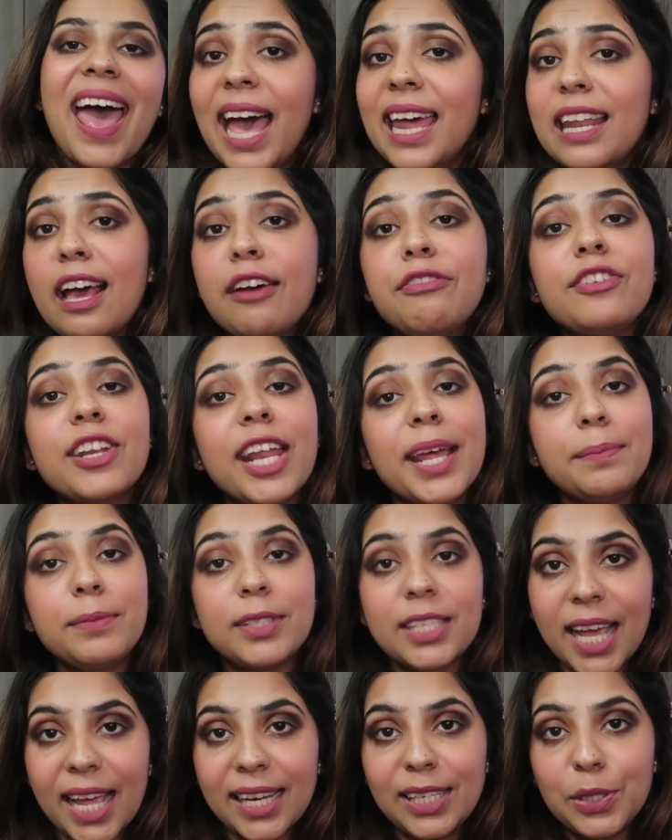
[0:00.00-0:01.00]
And after
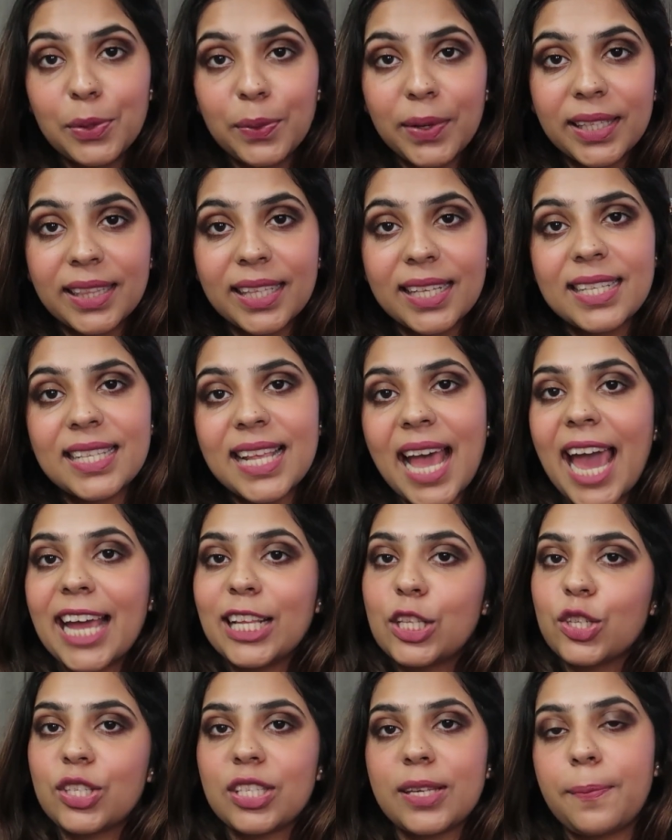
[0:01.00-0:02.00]
I'm done doing this,
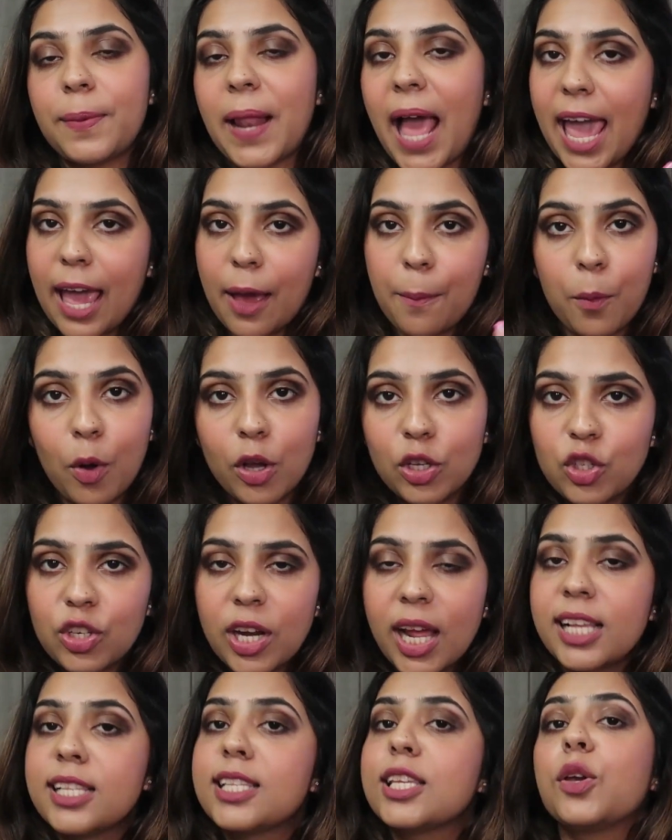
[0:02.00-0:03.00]
I just apply a
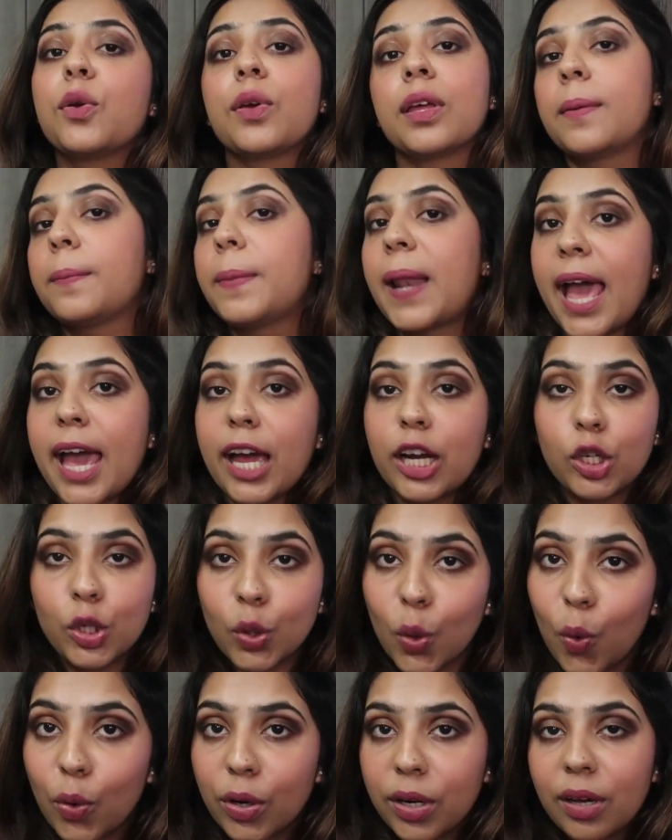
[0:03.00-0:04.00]
moisturizer. You can apply
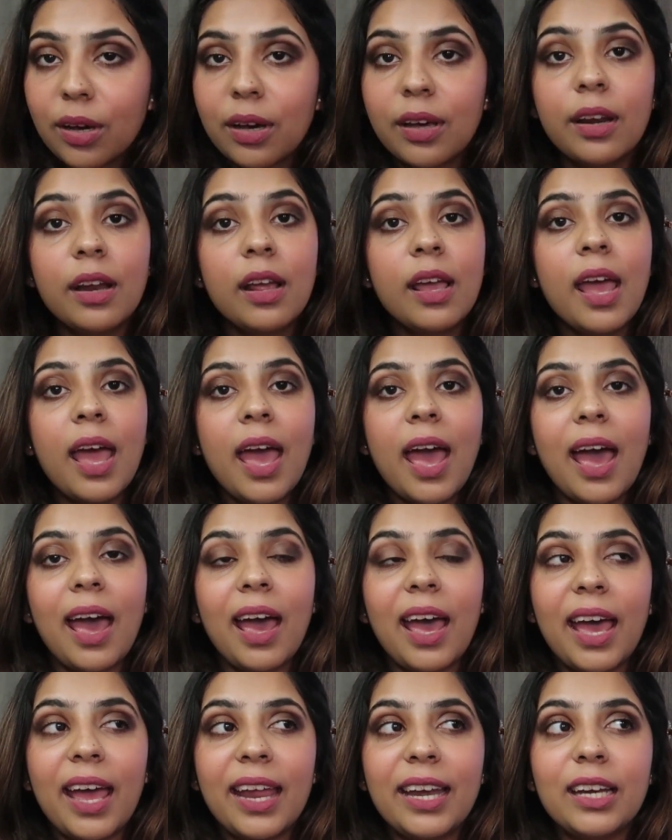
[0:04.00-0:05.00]
a toner,
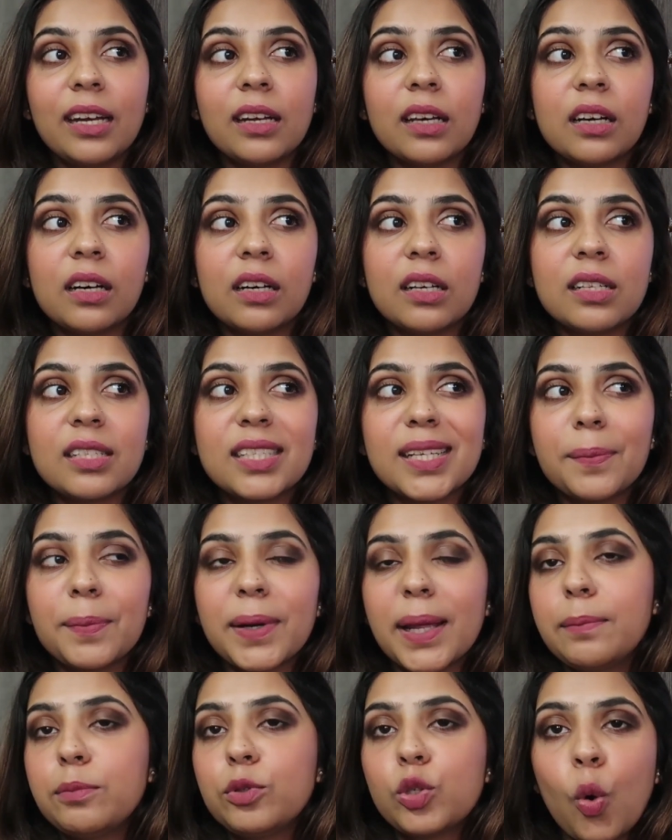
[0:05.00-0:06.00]
and
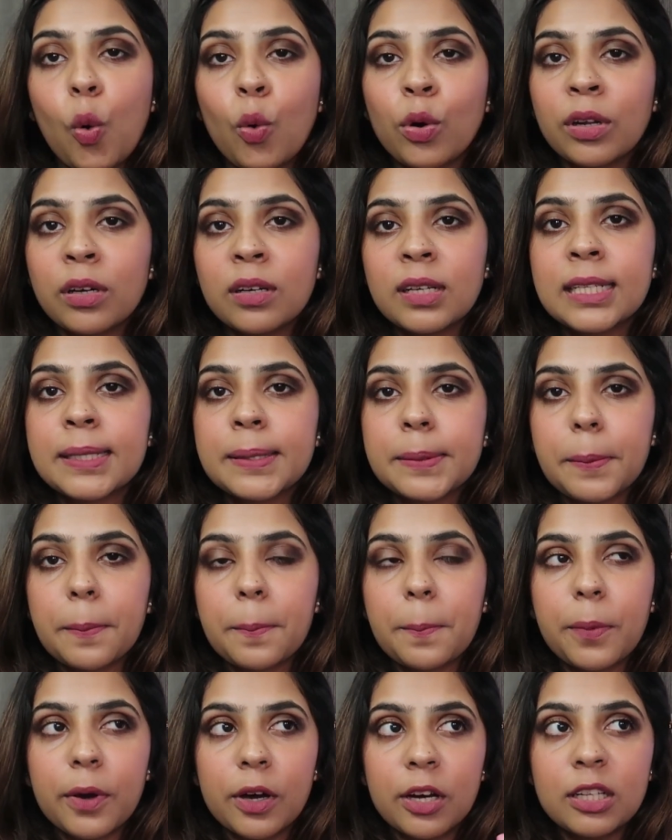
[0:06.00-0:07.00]
sometimes toners
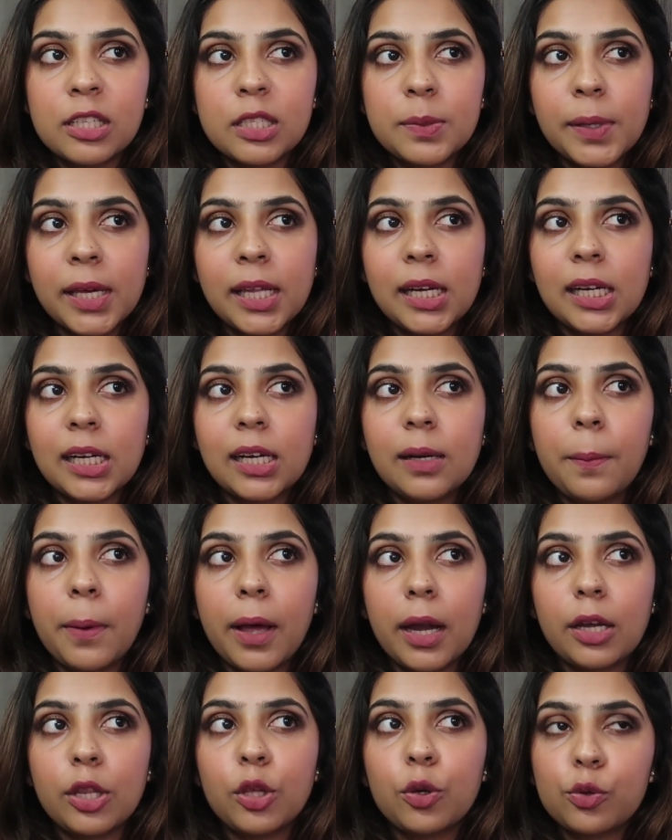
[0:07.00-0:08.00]
burns me a little,
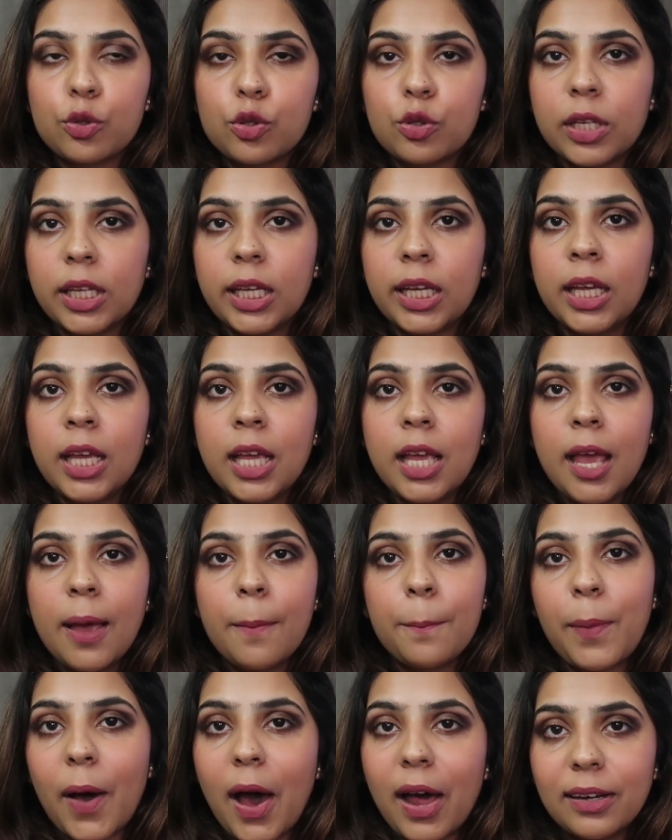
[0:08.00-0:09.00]
but usually
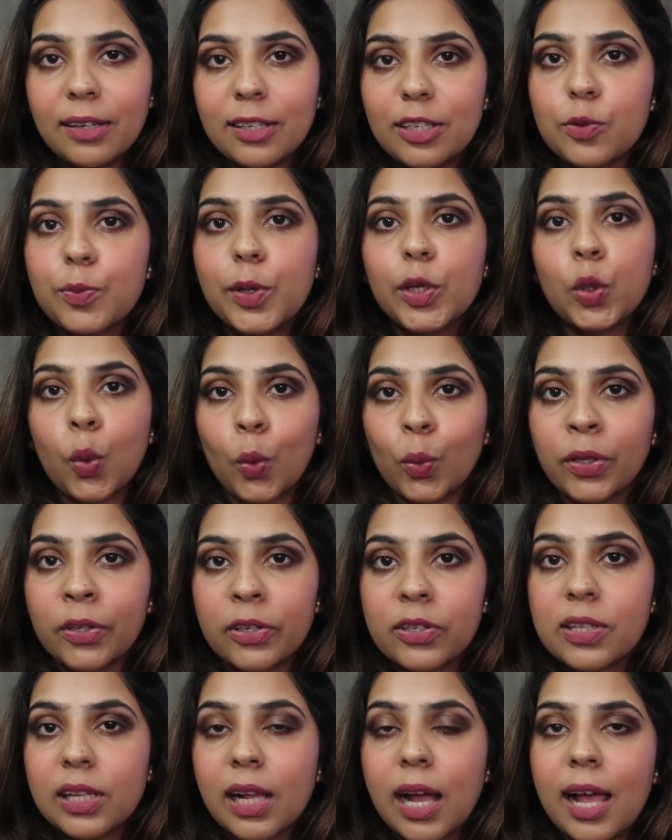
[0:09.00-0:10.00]
parlors mein
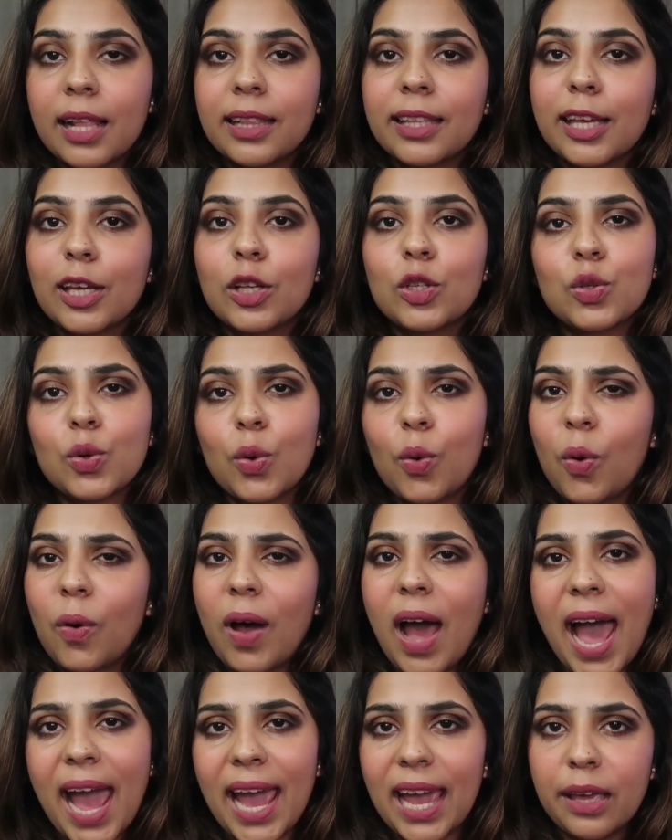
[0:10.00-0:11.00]
toners lagate hain,
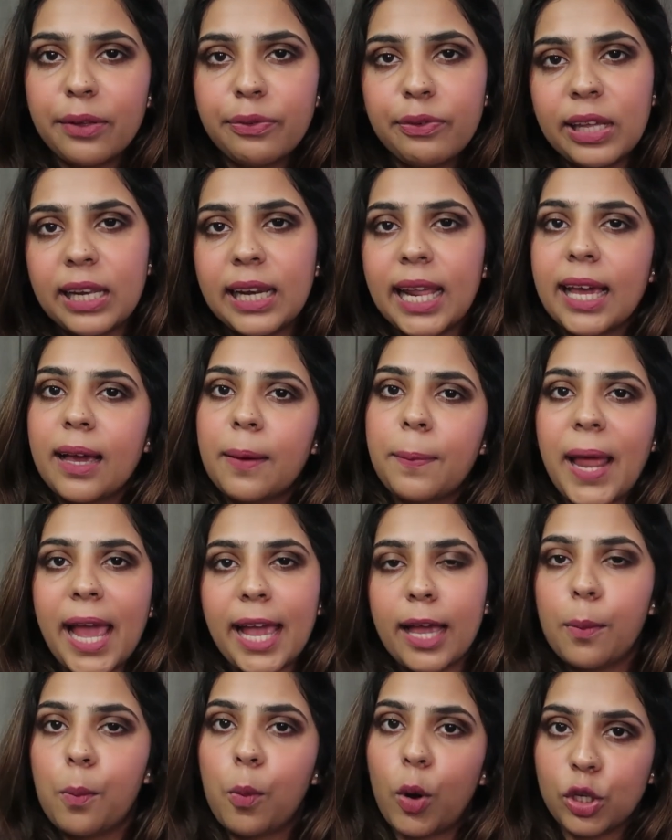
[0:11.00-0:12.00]
so I feel like
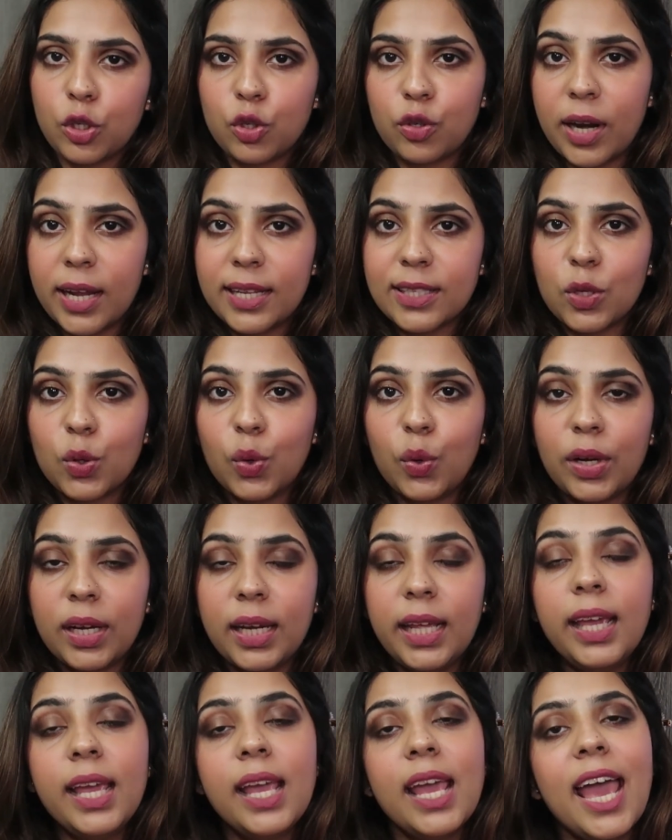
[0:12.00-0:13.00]
applying a moisturizer
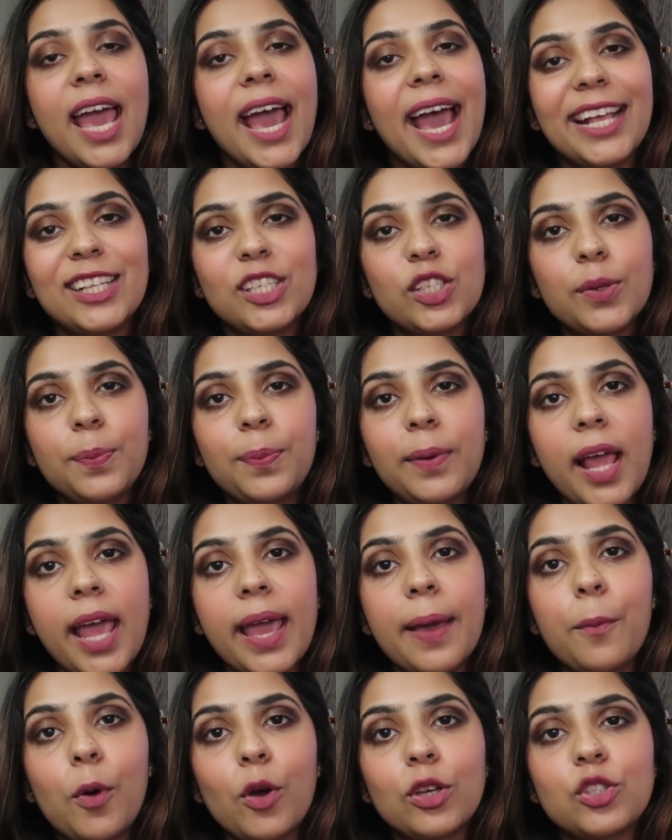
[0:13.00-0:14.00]
only. I just
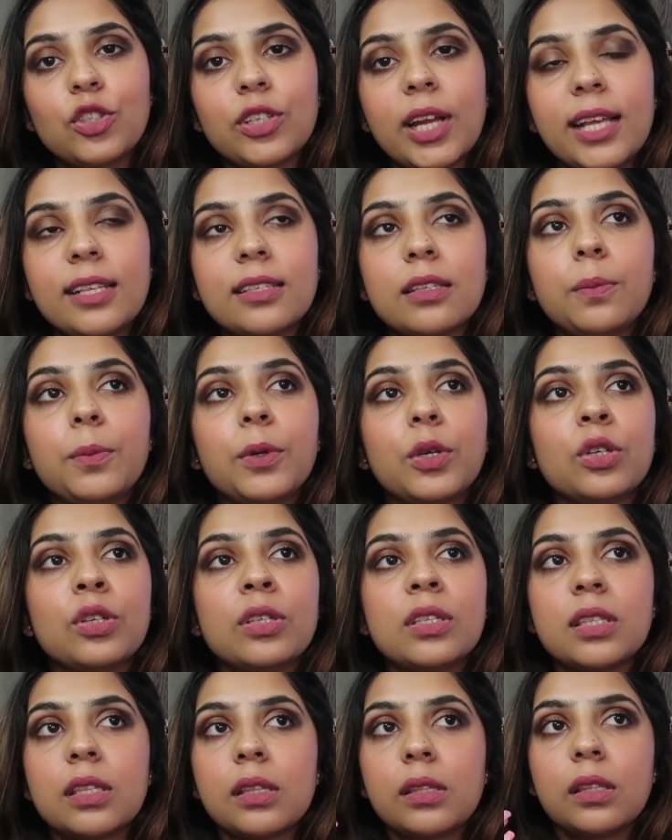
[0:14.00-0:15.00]
apply a moisturizer
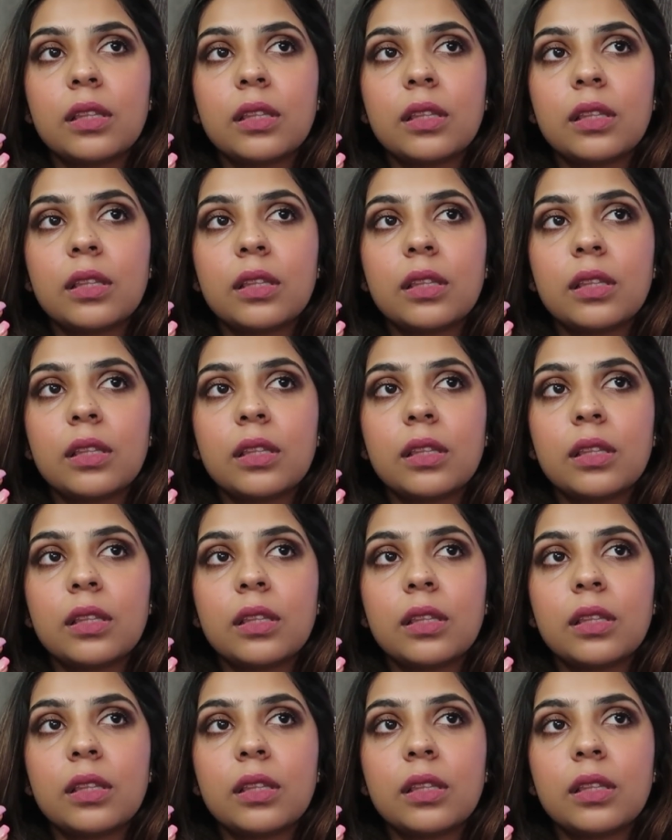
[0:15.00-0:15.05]
because